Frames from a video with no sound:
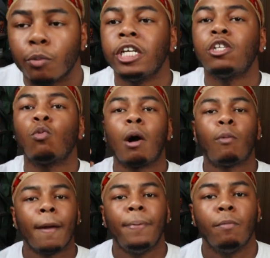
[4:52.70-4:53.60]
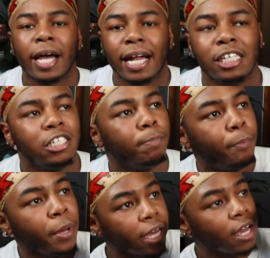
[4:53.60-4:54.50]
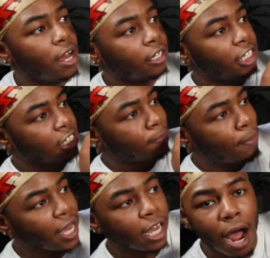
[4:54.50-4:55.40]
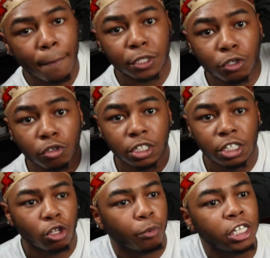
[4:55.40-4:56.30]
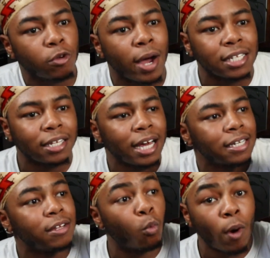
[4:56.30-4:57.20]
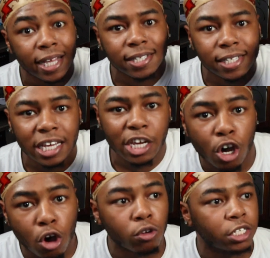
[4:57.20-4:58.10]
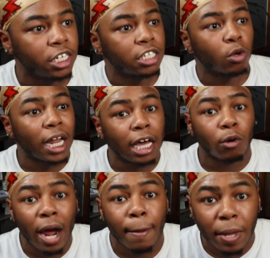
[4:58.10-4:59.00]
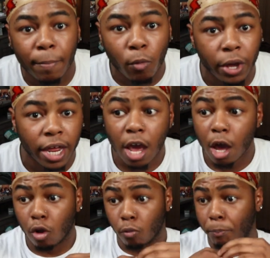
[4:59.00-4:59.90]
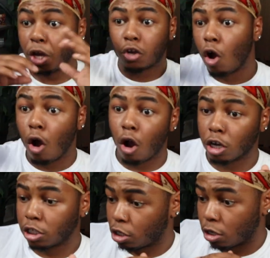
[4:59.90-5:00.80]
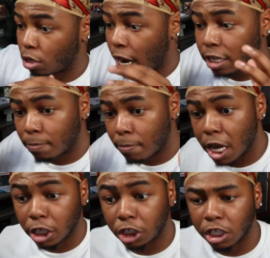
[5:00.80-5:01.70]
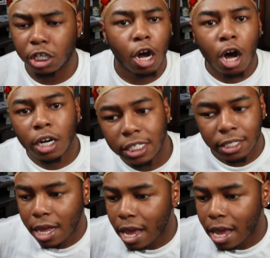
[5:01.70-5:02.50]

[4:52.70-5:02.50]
The reason why white people got these big opportunities, the reason why it's a lot of white CEOs and it's a lot of white people with big cars and nice mansions and all this